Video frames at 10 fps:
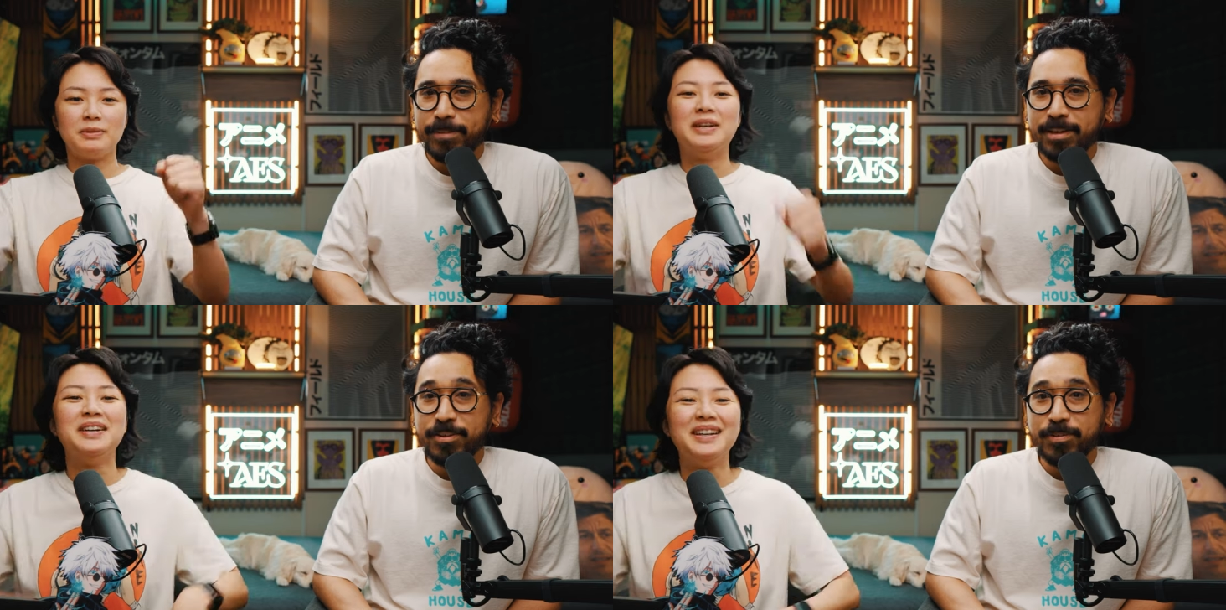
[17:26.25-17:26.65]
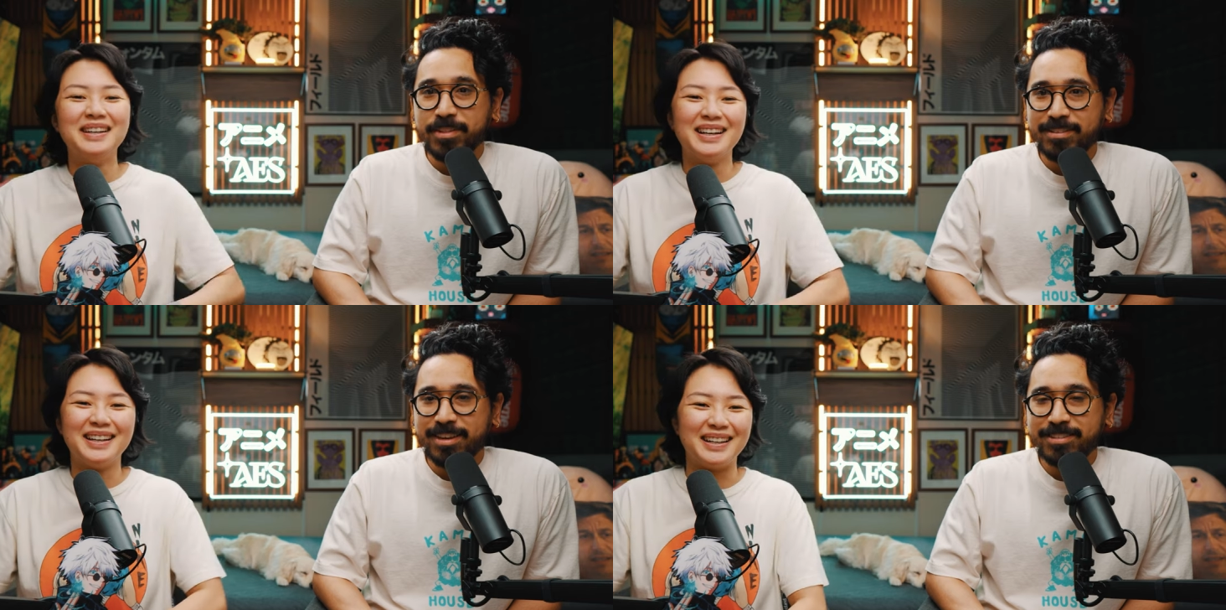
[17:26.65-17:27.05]
Speaker 1: I know, and this
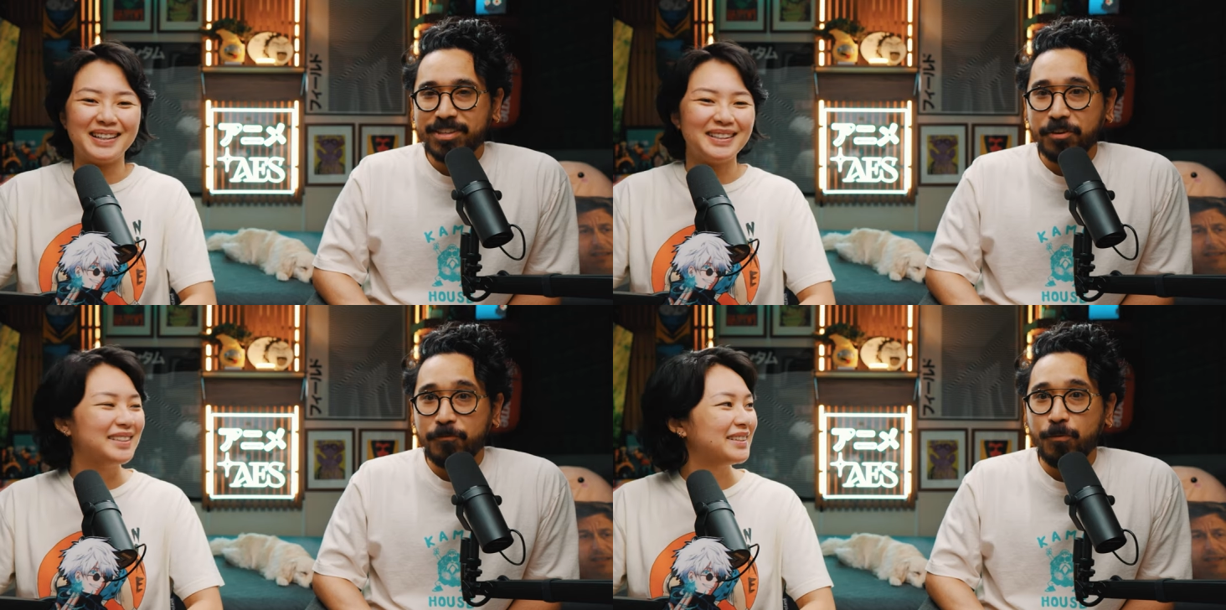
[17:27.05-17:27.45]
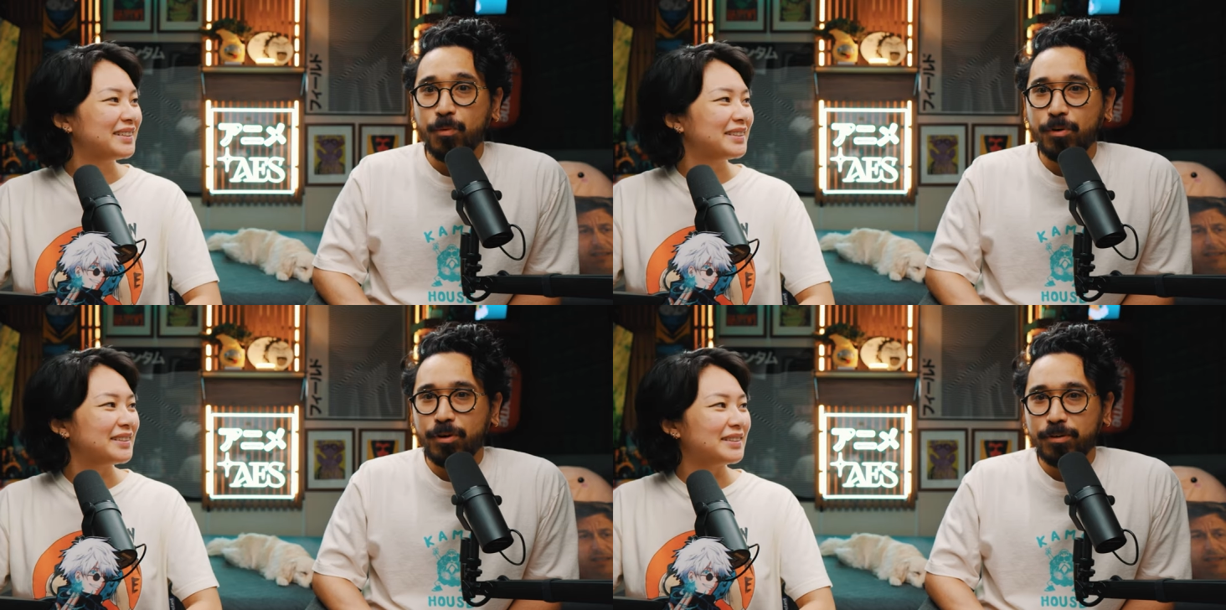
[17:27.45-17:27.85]
guy has like four
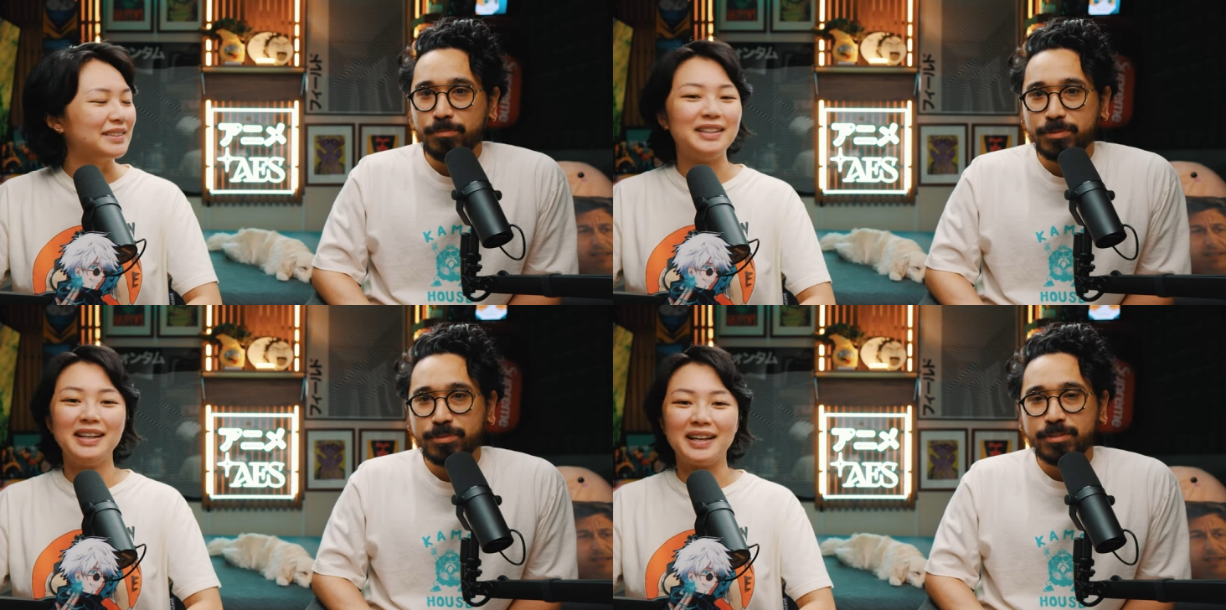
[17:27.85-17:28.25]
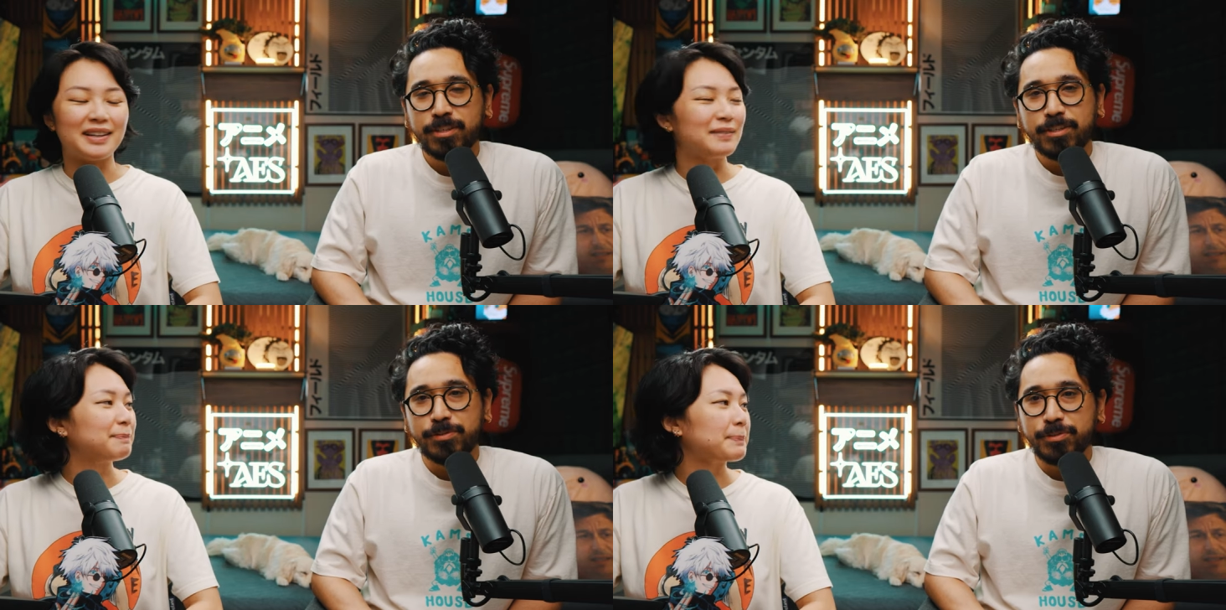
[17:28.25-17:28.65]
arms. Yeah,
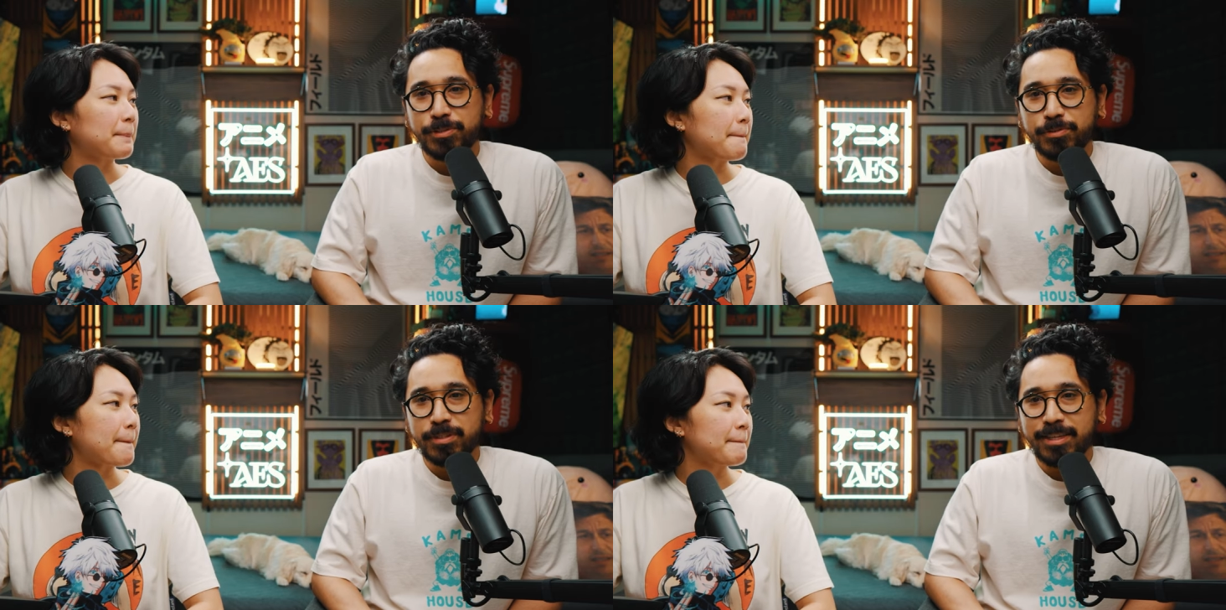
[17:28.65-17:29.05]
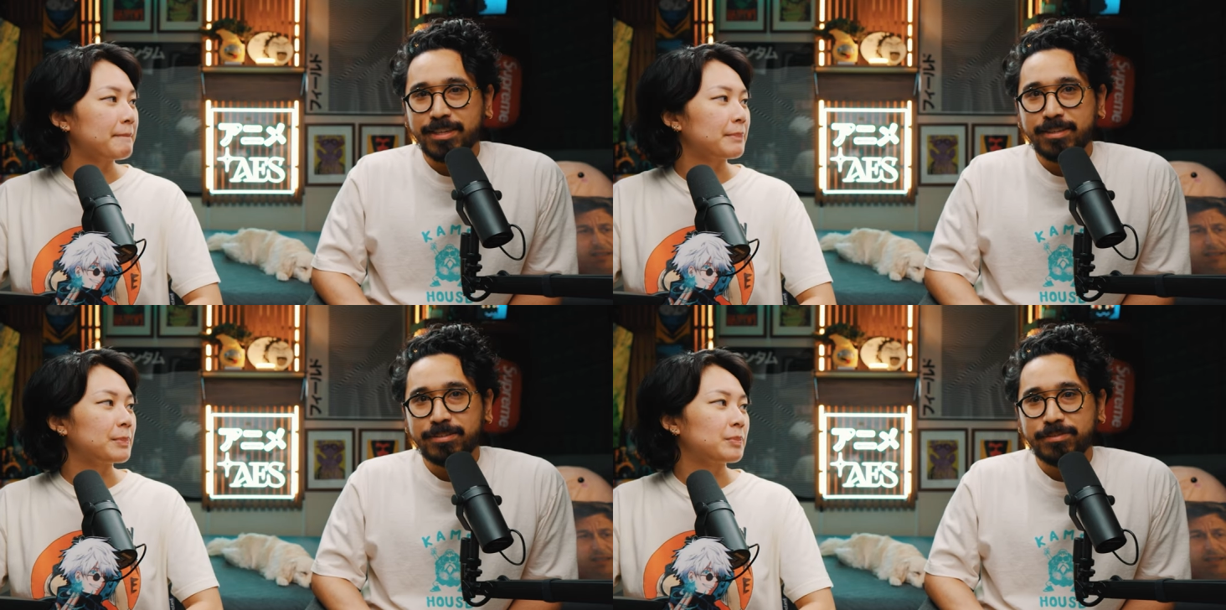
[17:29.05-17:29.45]
Yuji only
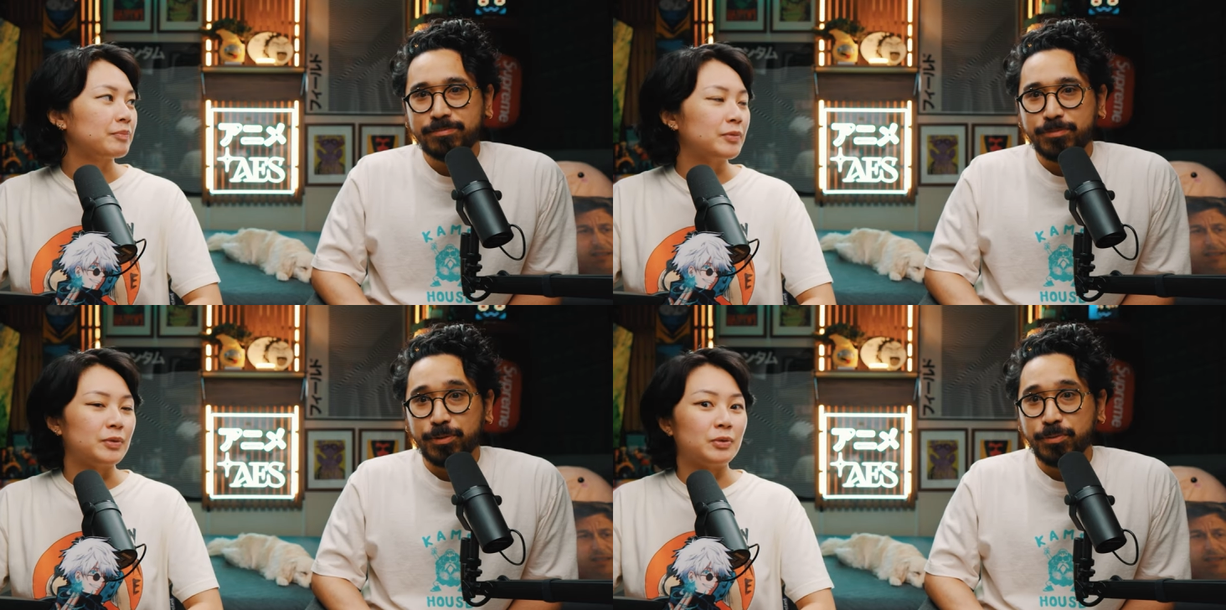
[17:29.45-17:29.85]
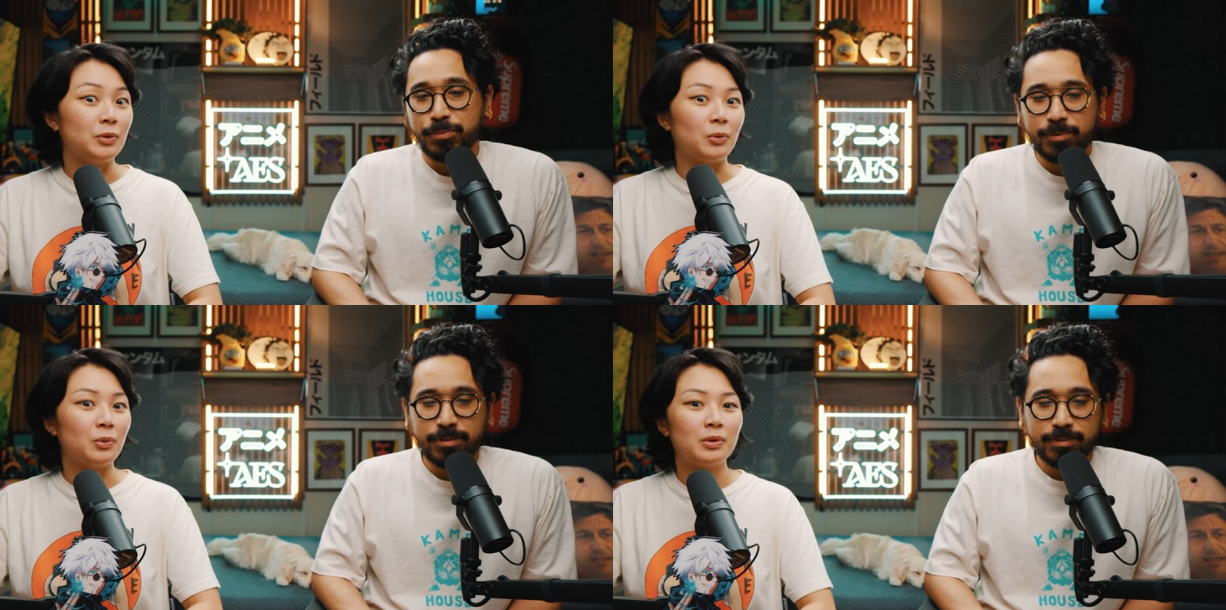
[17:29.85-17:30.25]
has two,
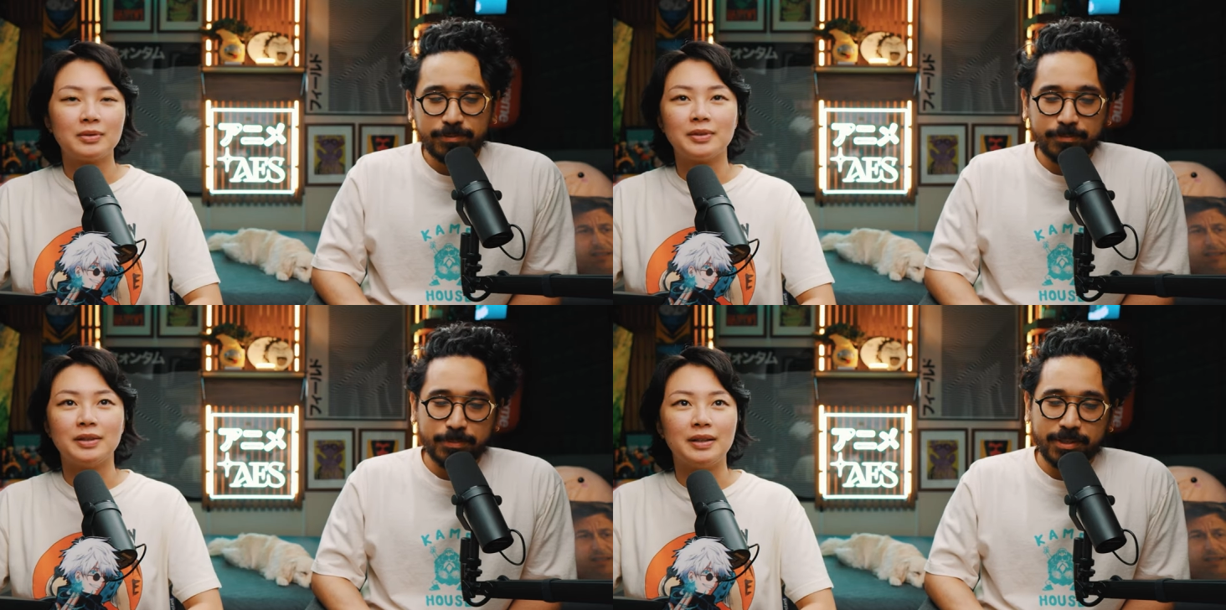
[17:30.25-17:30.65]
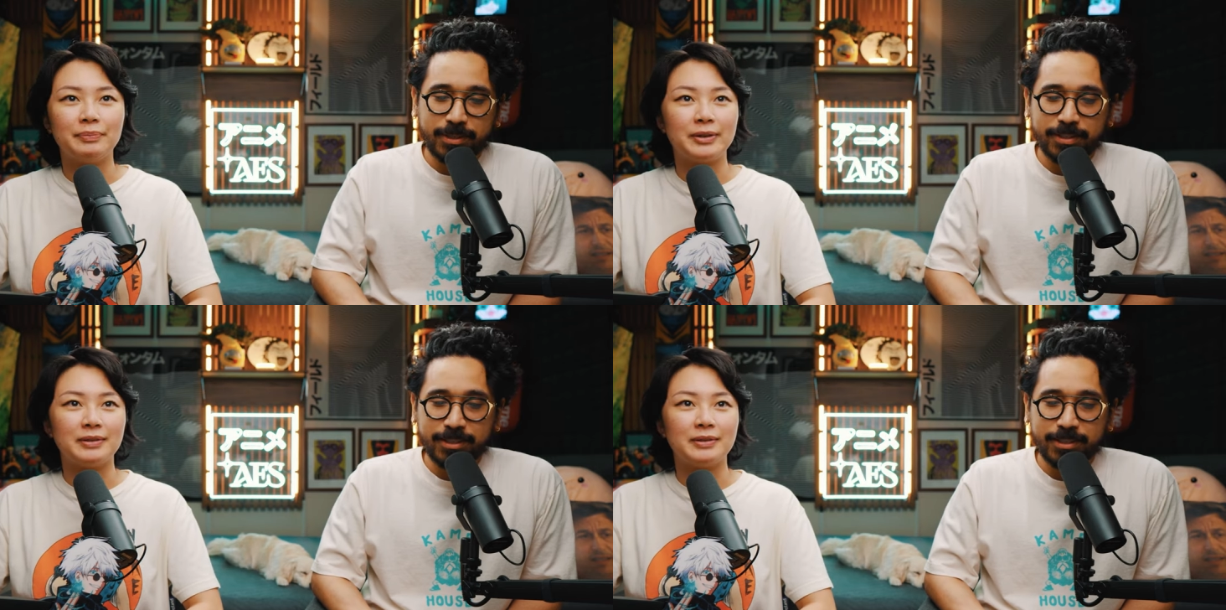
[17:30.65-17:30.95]
two. but then but